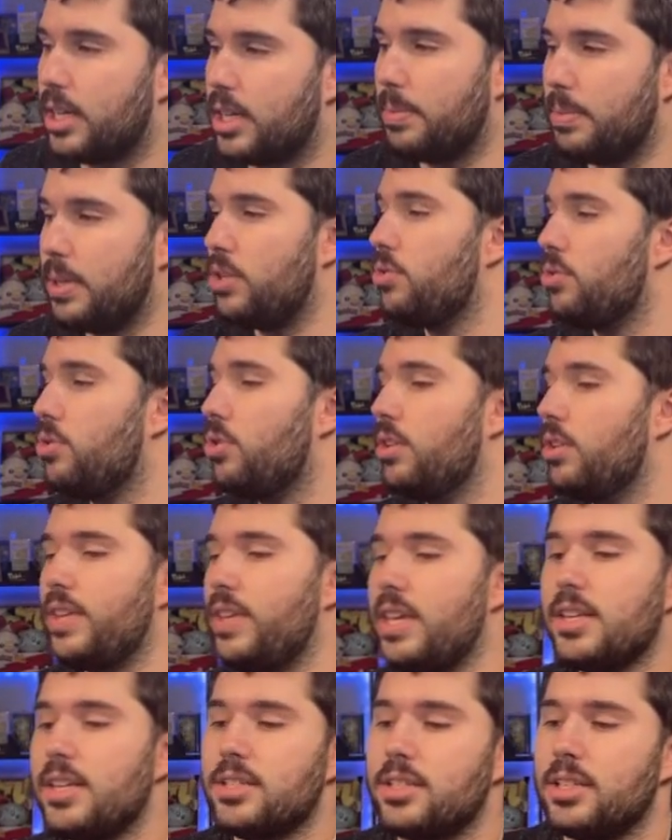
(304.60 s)
I mean, you could have
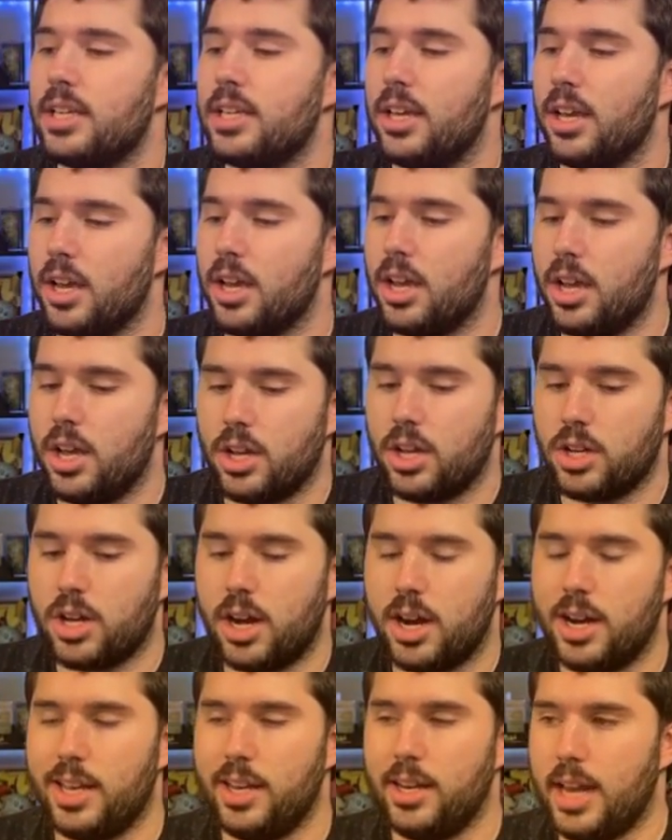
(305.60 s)
easily
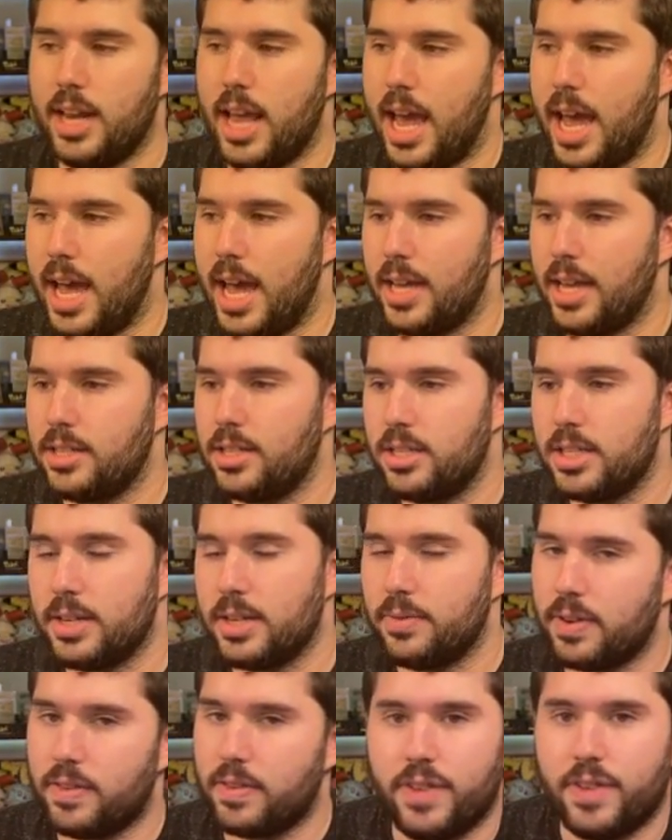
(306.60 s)
got in at
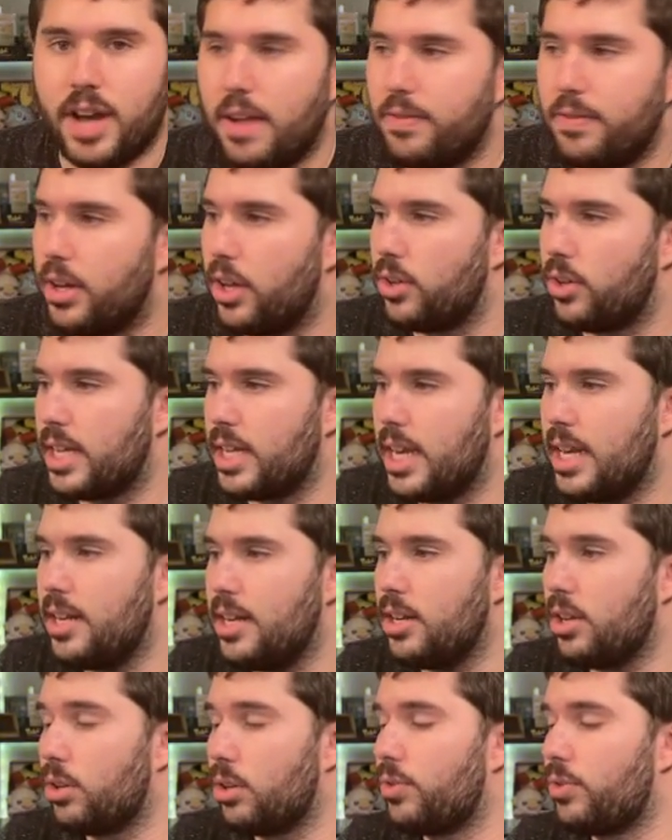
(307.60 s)
$75,
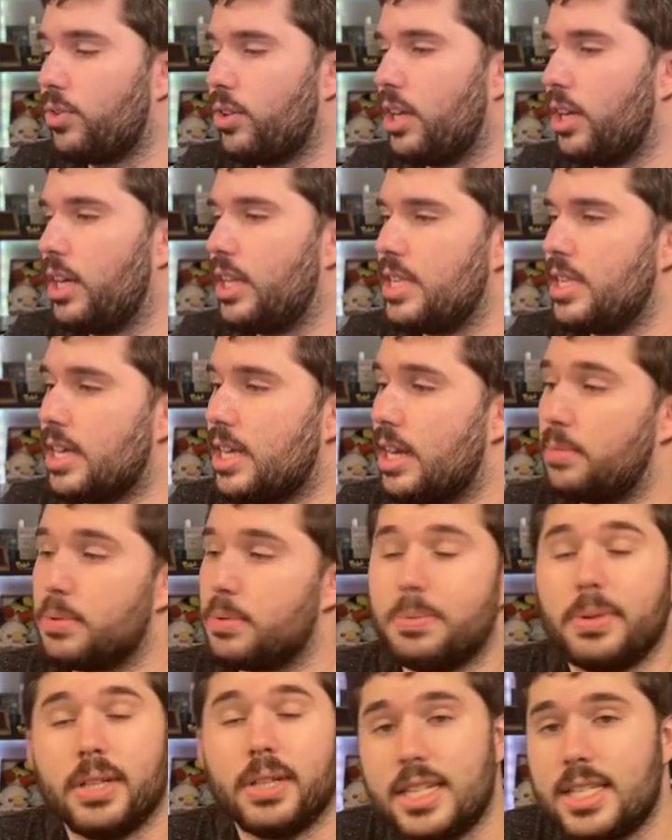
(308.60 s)
$80 for a lot of these items,
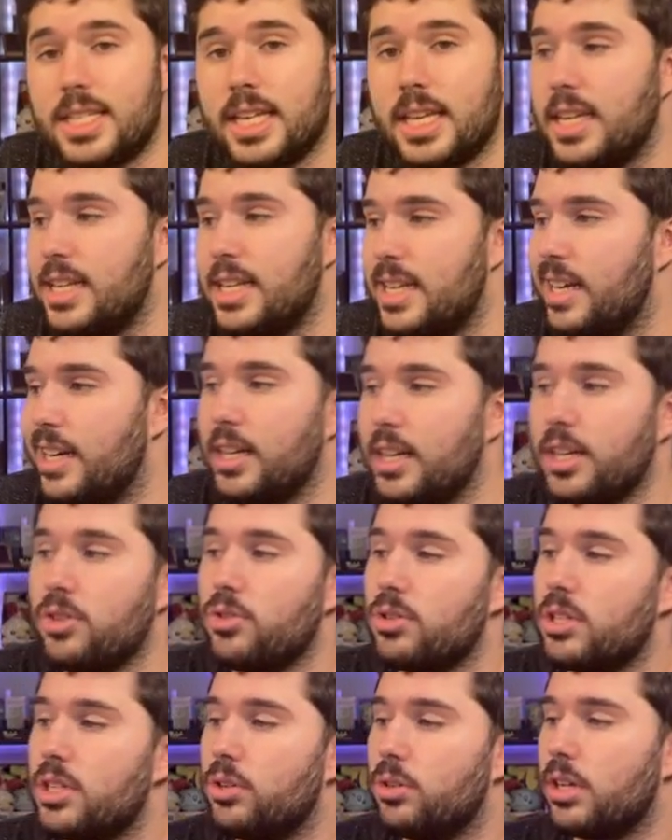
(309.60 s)
but let's say you didn't. You
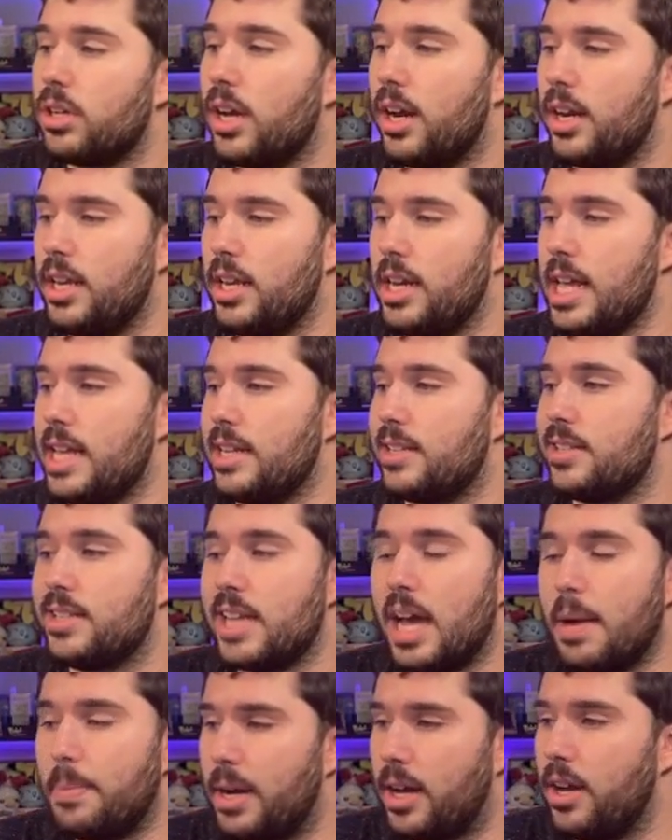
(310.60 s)
still got in at
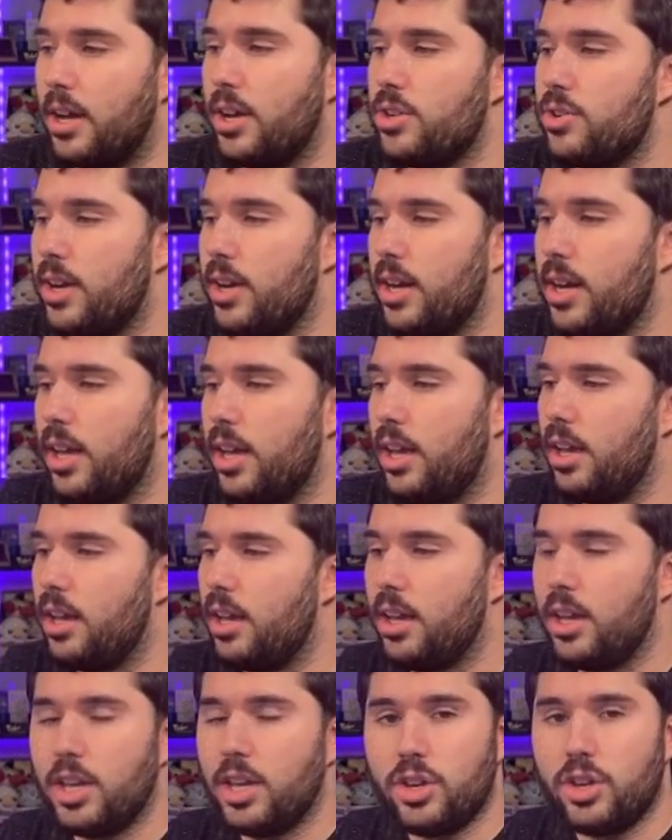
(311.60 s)
sub 100.
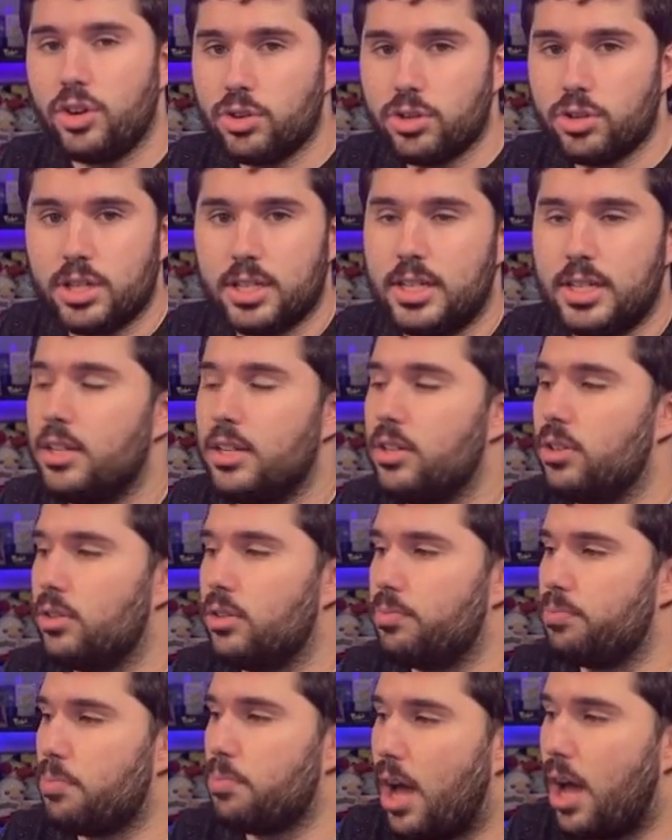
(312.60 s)
You're
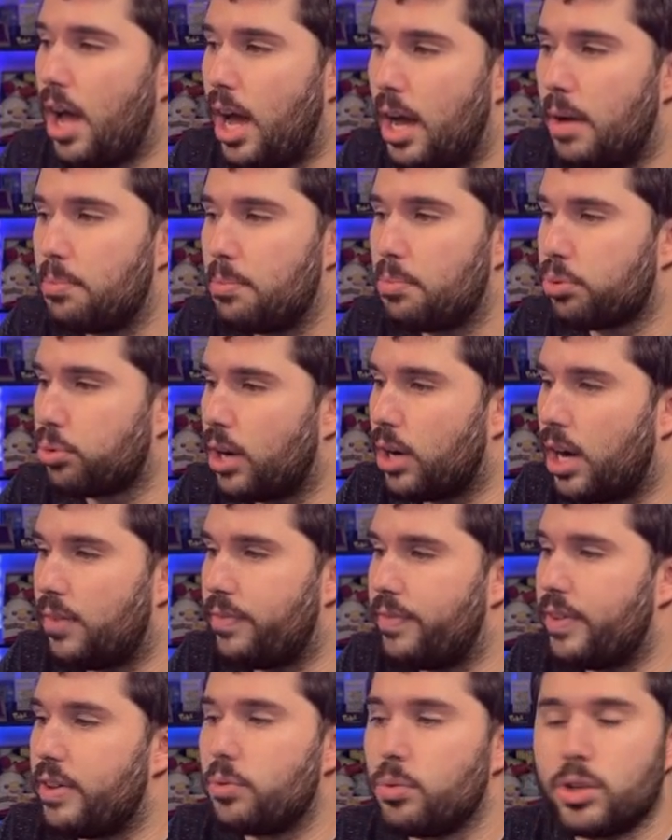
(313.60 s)
still up
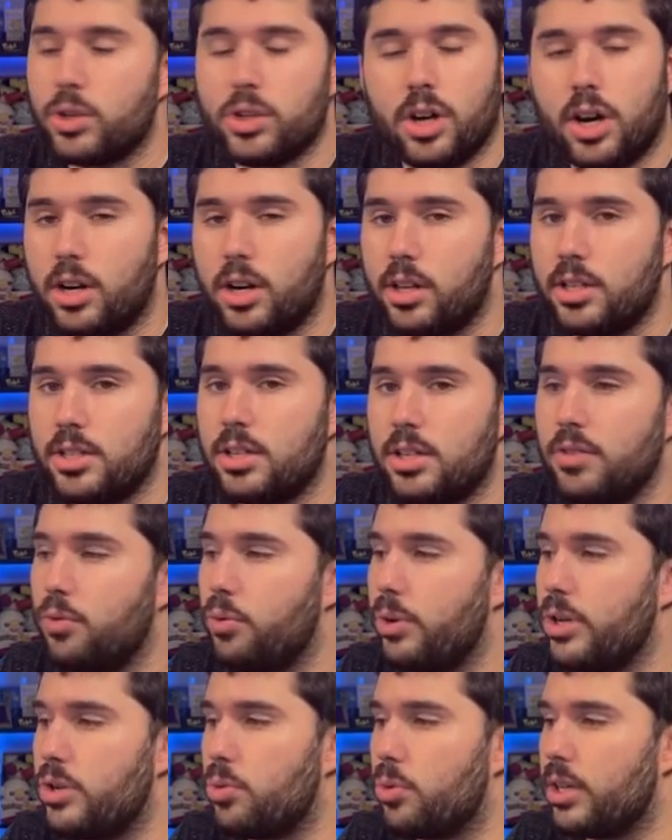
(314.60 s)
profit regardless of
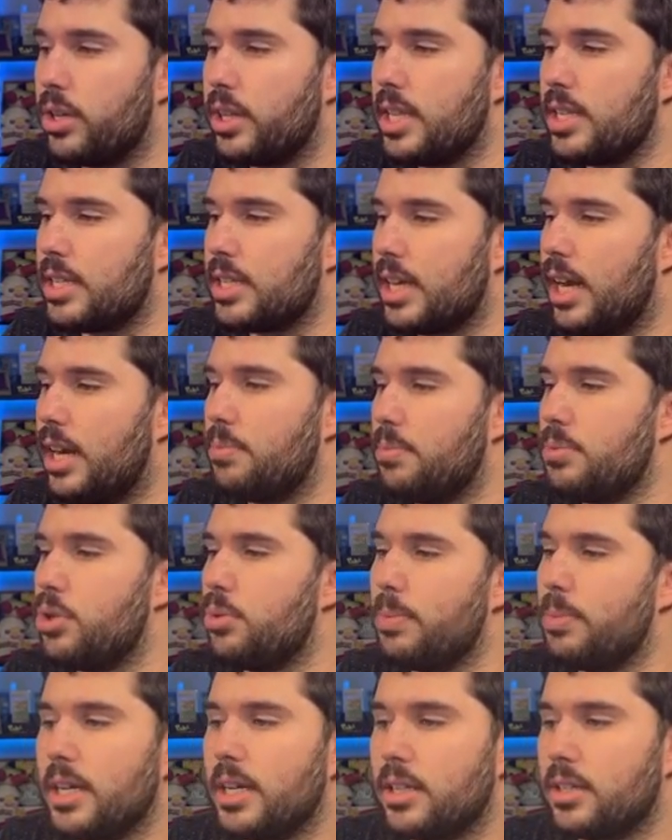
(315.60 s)
which one of these items you
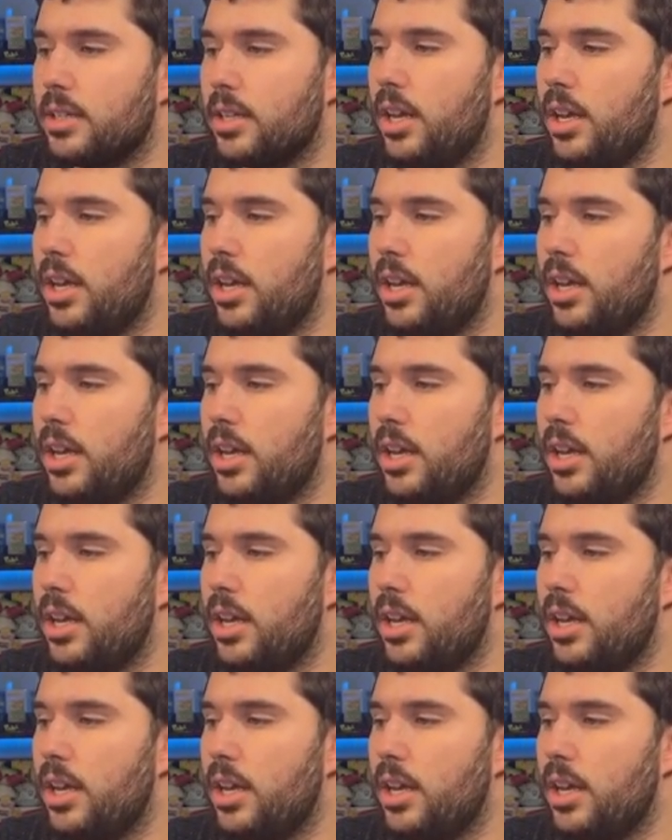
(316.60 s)
picked.